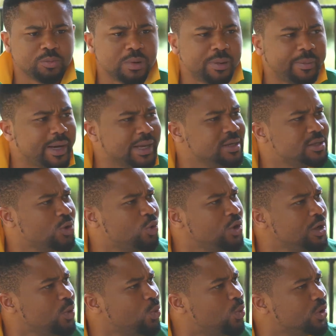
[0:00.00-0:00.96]
Mama, he's the
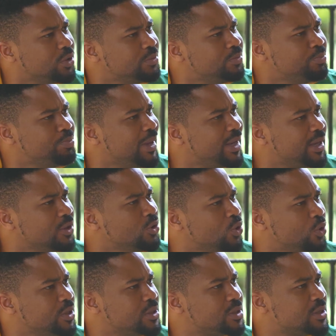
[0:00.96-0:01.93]
only one making
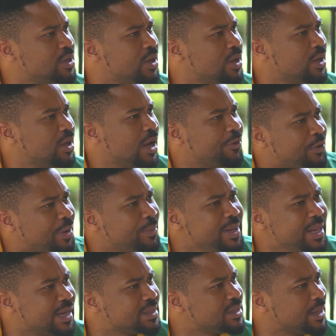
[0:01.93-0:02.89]
noise. Her
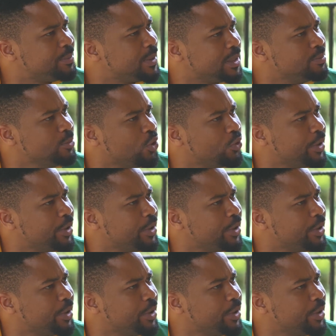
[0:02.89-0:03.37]
family accepted me